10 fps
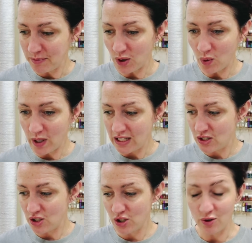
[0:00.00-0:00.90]
going
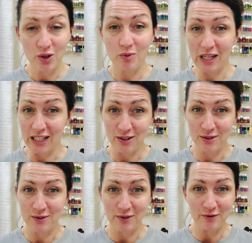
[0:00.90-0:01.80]
to show you what I
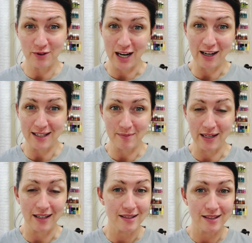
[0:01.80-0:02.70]
use from VRAI
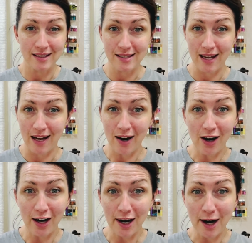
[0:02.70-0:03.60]
Cosmetics because they
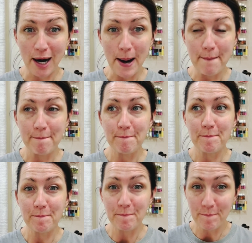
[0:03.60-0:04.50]
are
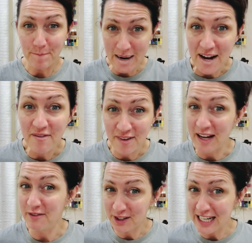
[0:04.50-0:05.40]
my
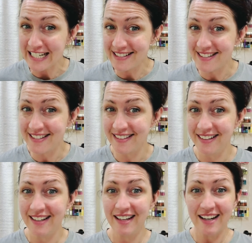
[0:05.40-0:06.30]
favorite
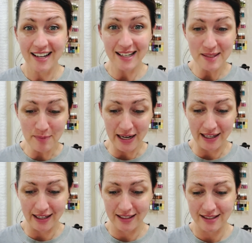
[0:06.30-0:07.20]

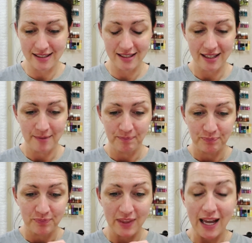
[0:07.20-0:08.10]
cosmetics.
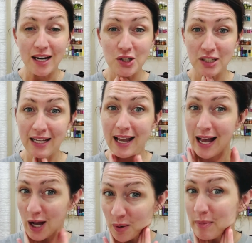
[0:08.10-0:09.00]
They actually
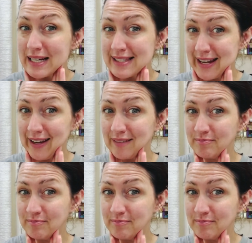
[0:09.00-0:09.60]
help my skin